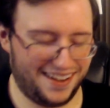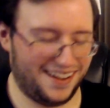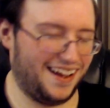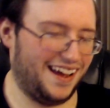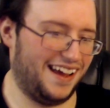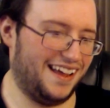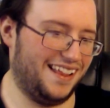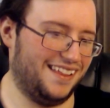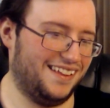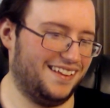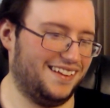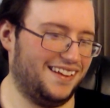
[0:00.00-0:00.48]

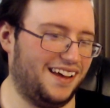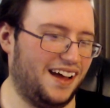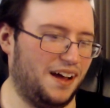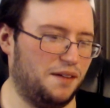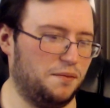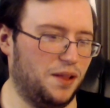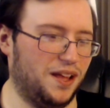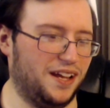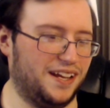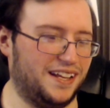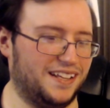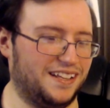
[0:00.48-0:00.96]
I, am
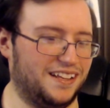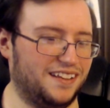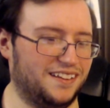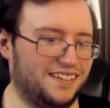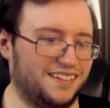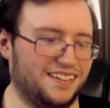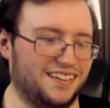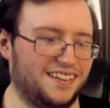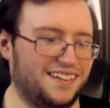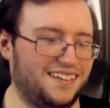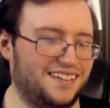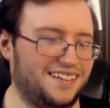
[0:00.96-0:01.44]
liking
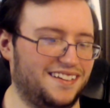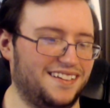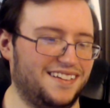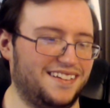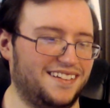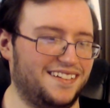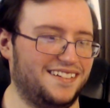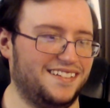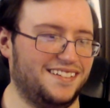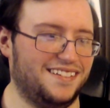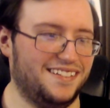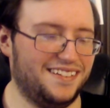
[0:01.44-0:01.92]
this. Me and my
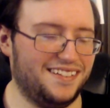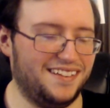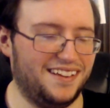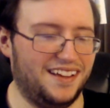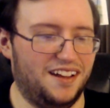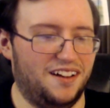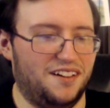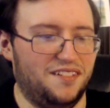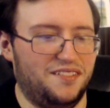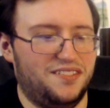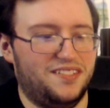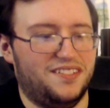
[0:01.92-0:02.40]
friends oh.
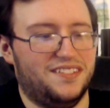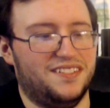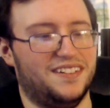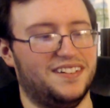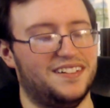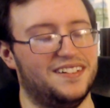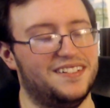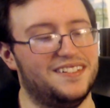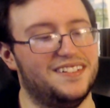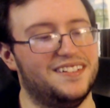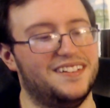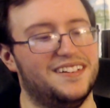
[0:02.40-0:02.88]
would do oh.
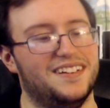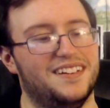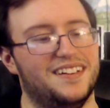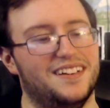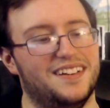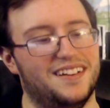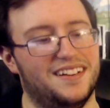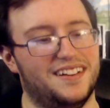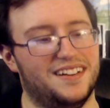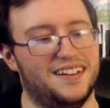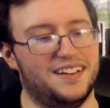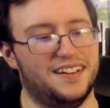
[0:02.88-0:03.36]
anything
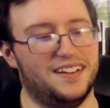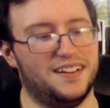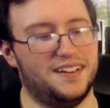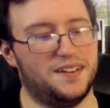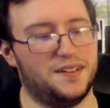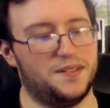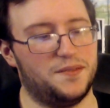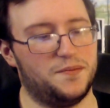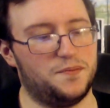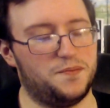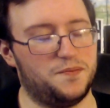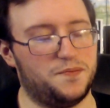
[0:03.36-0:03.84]
just
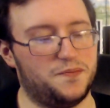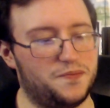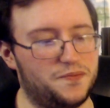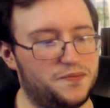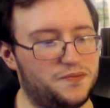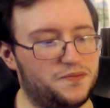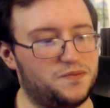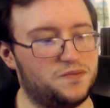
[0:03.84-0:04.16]
to play one.